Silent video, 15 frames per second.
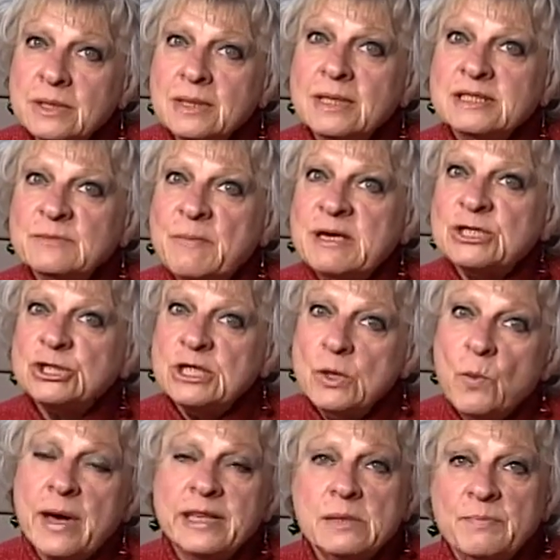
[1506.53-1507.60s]
especially
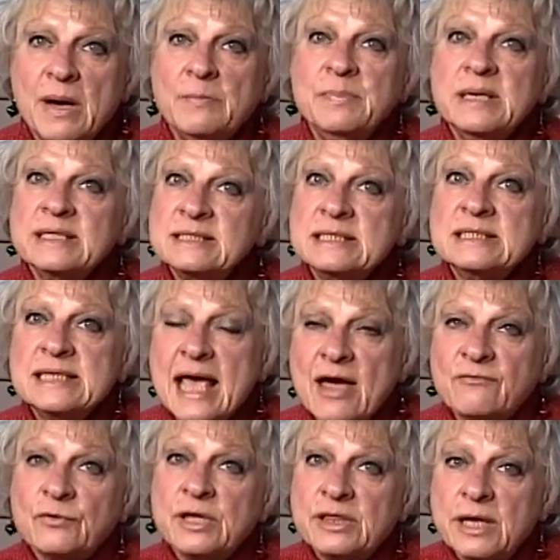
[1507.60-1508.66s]
when the puppy is into
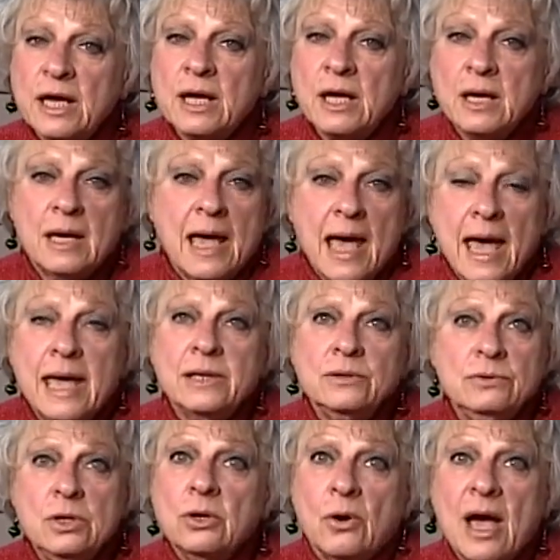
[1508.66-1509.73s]
everything
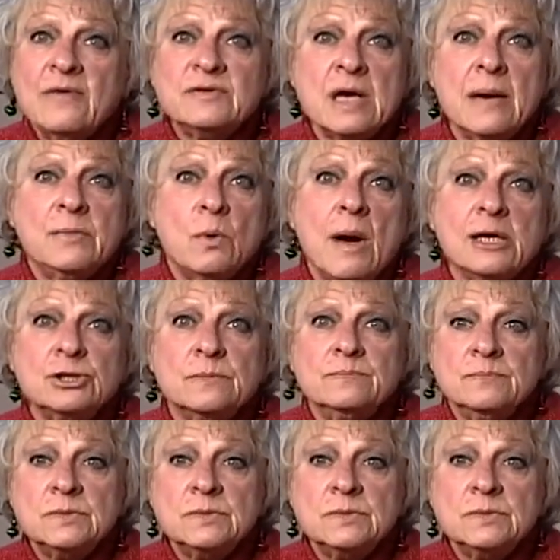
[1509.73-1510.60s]
and you don't have time to watch them.